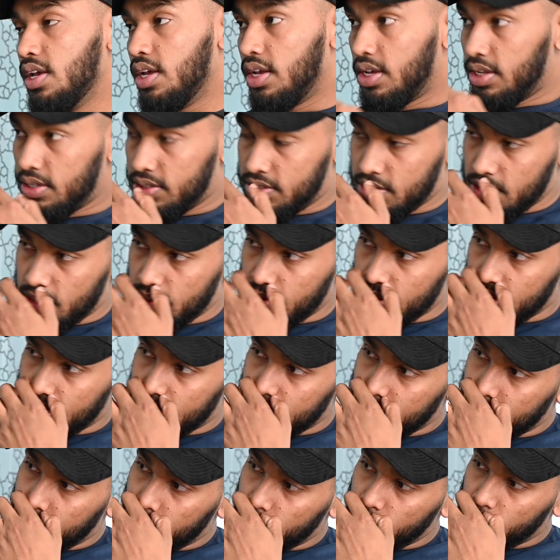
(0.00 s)
So
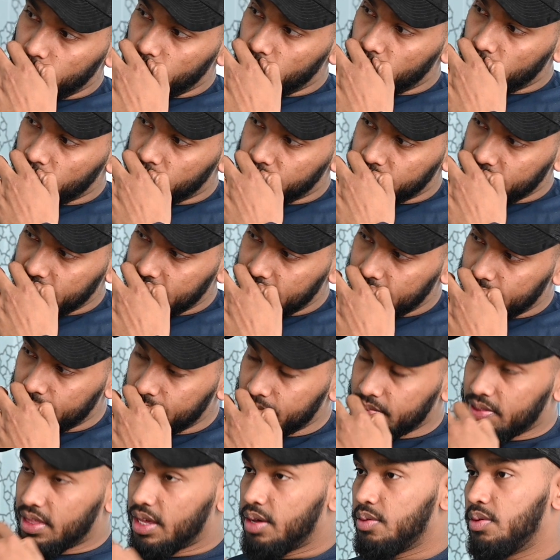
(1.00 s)
Canary Wharf,
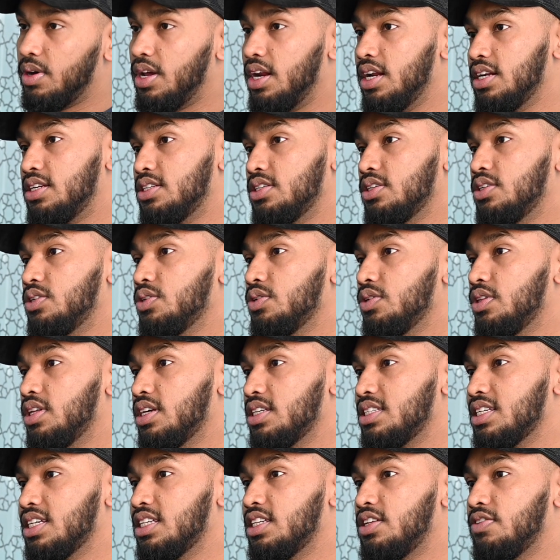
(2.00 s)
they wanted to do
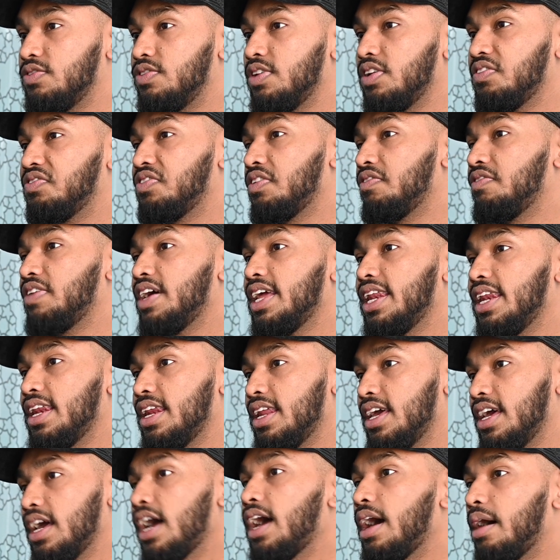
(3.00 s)
this interfaith event
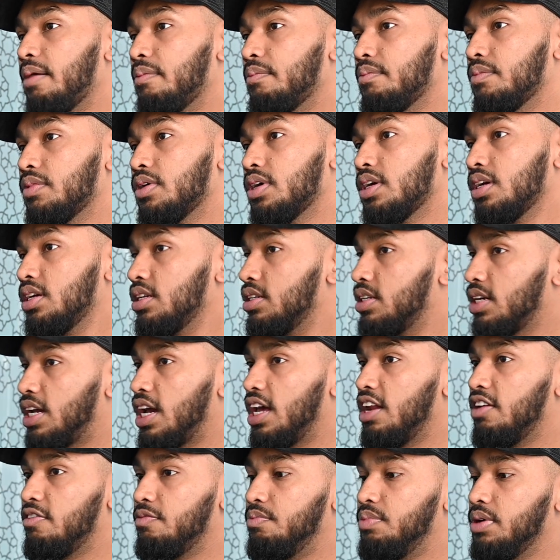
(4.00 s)
to
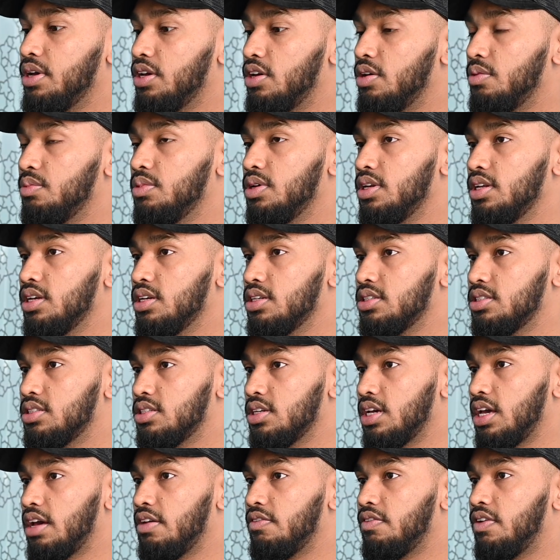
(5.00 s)
kind of bring communities
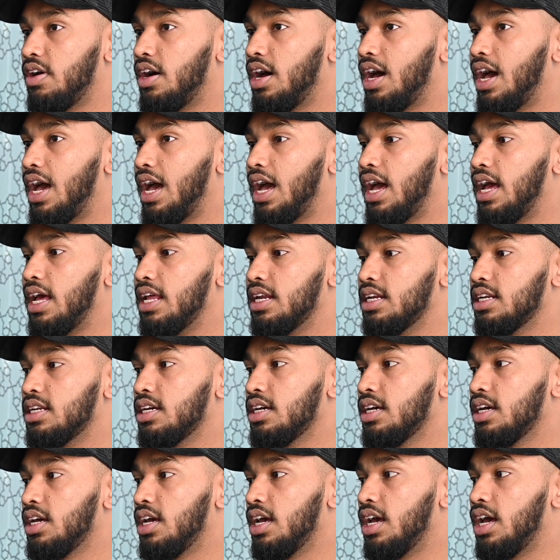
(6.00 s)
together and
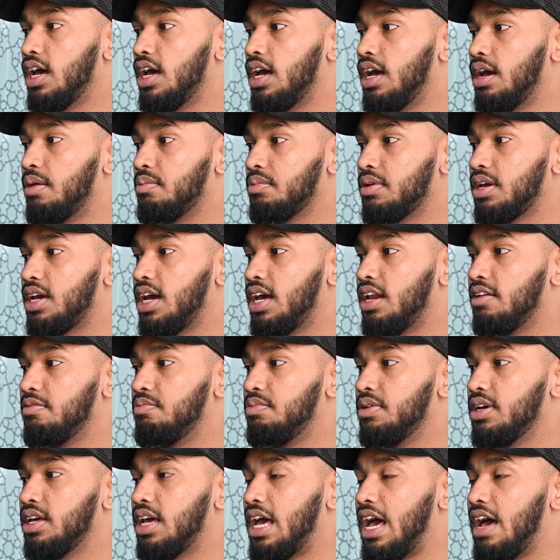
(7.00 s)
kind of
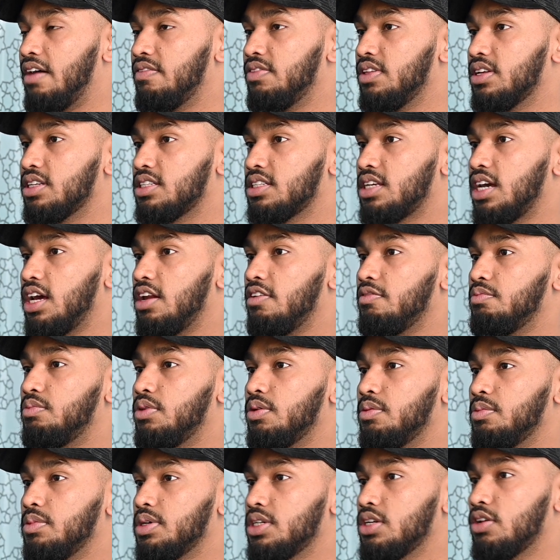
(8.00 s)
have this kind of
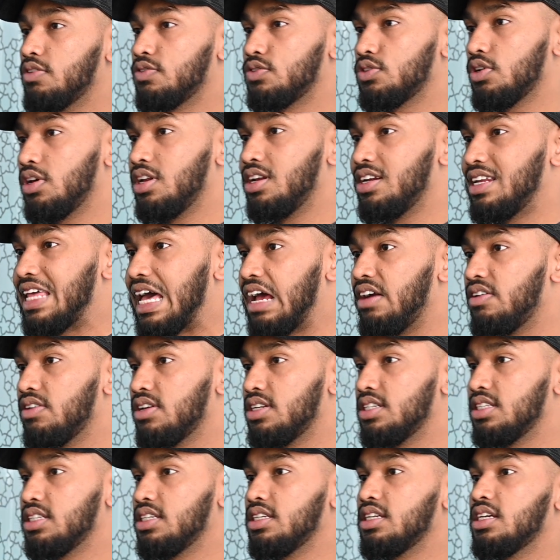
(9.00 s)
moment of
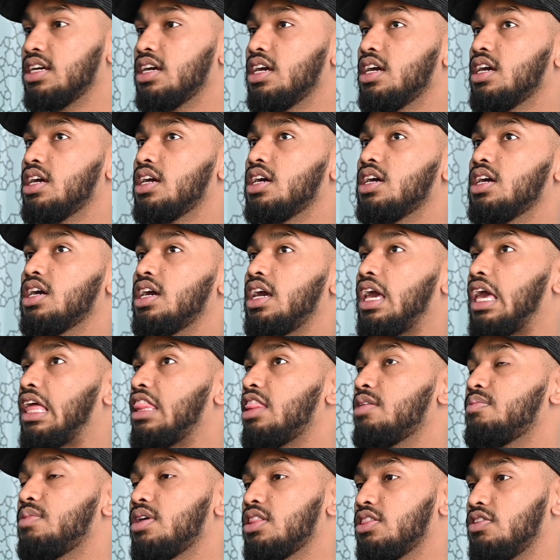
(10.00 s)
solidarity in
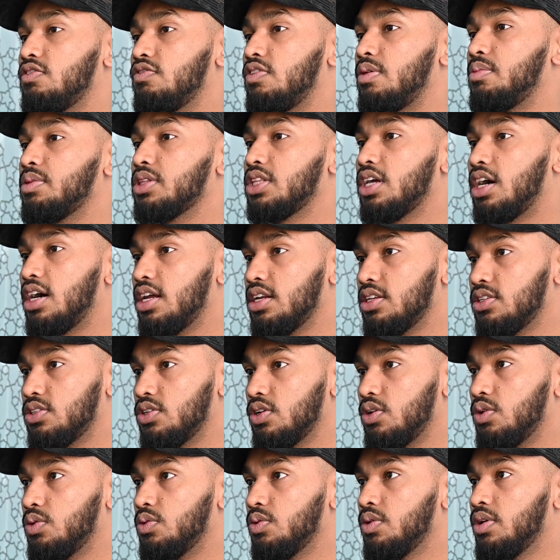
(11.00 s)
the month of Ramadan.
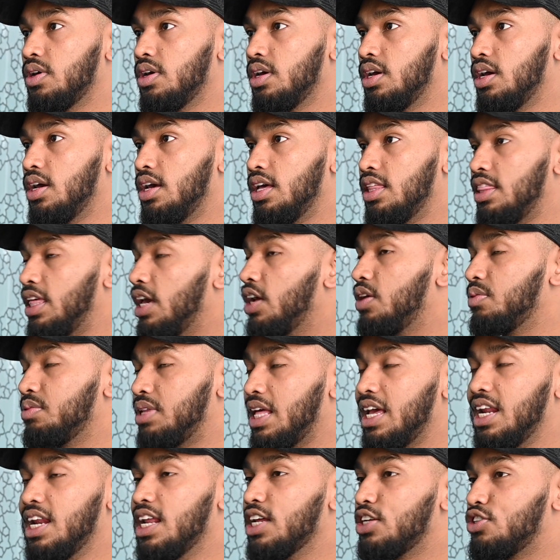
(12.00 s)
So
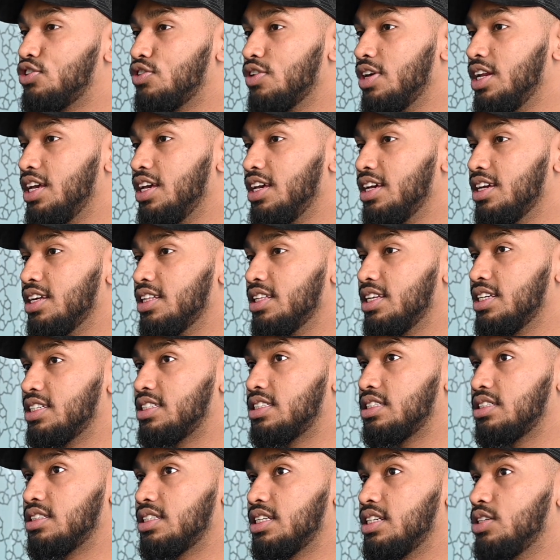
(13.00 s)
they literally,
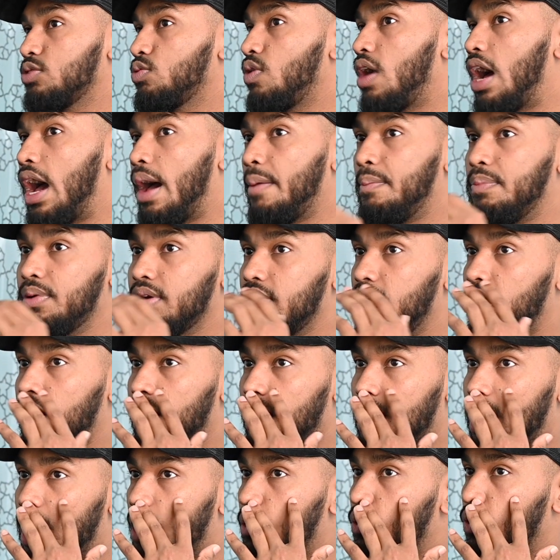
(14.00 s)
this is what happened.
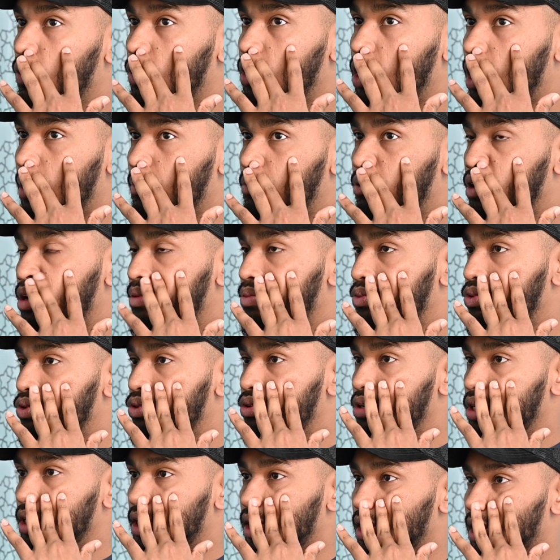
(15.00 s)
Like, I woke up one
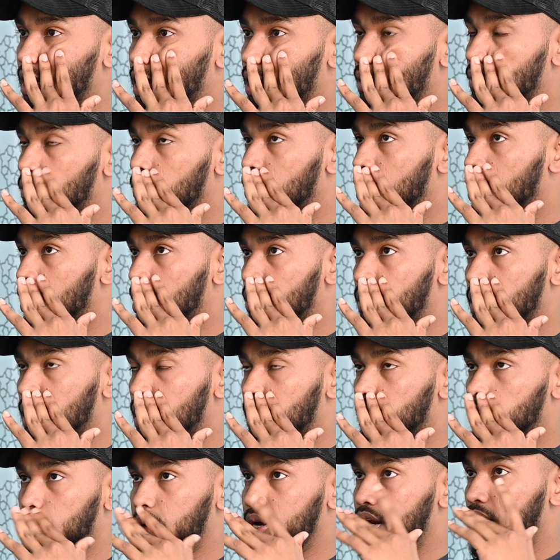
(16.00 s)
morning and
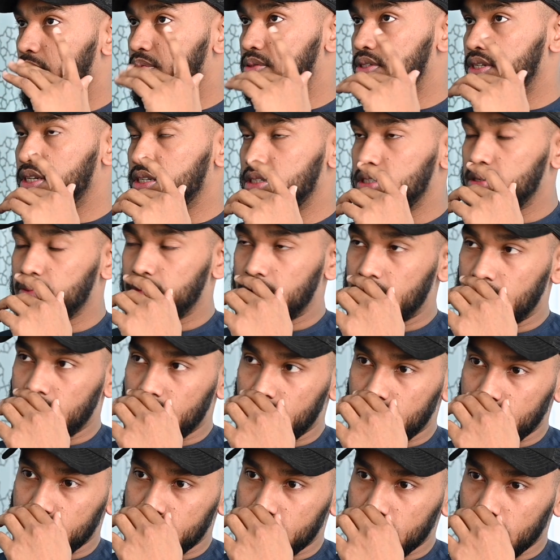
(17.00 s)
I went upstairs in
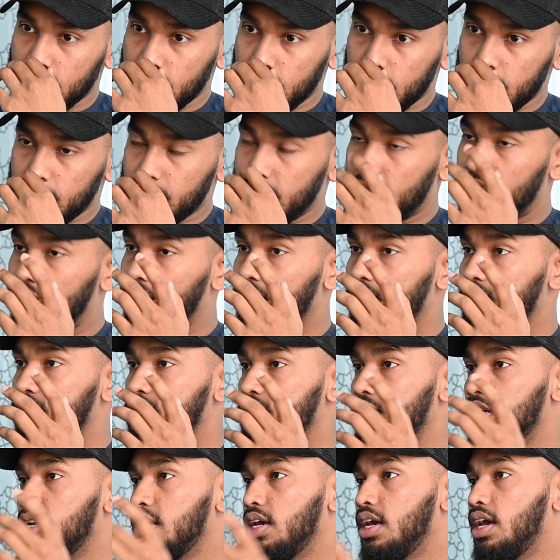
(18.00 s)
my
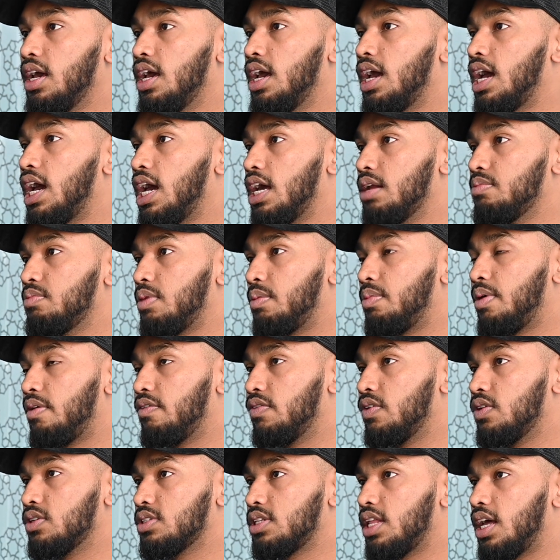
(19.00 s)
house, and my
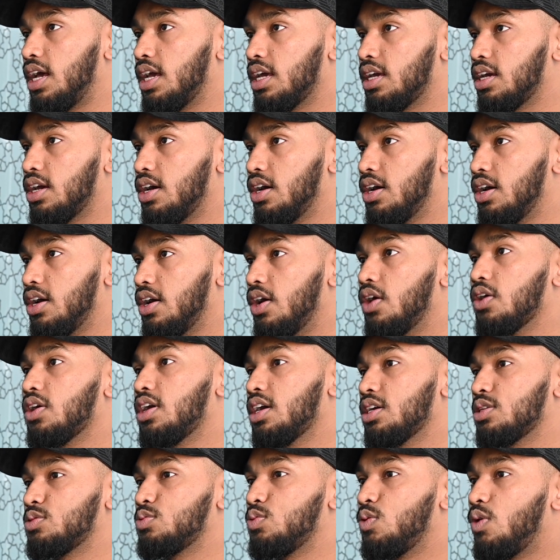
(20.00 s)
brother was like, "Oh,
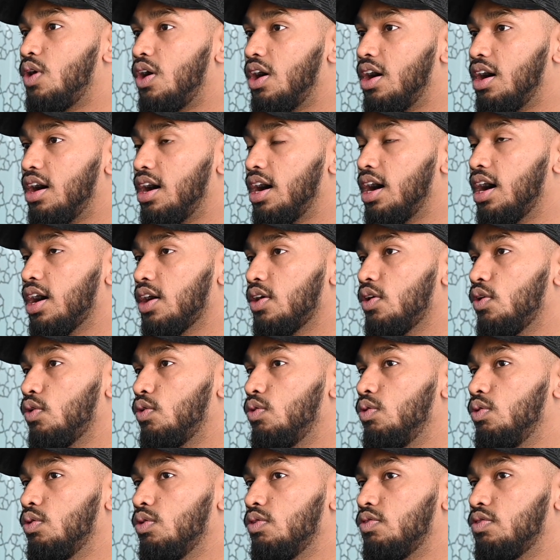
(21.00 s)
guess what? I got a
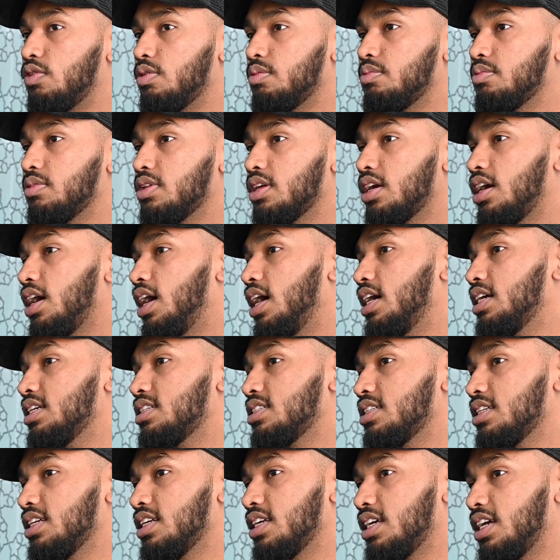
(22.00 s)
call from the
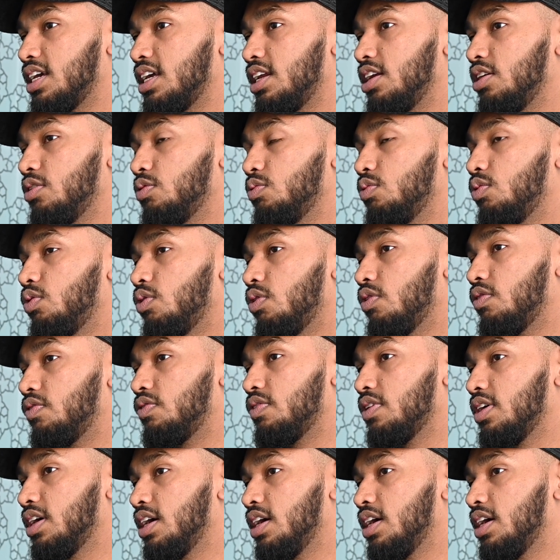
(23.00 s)
guys in Canary Wharf,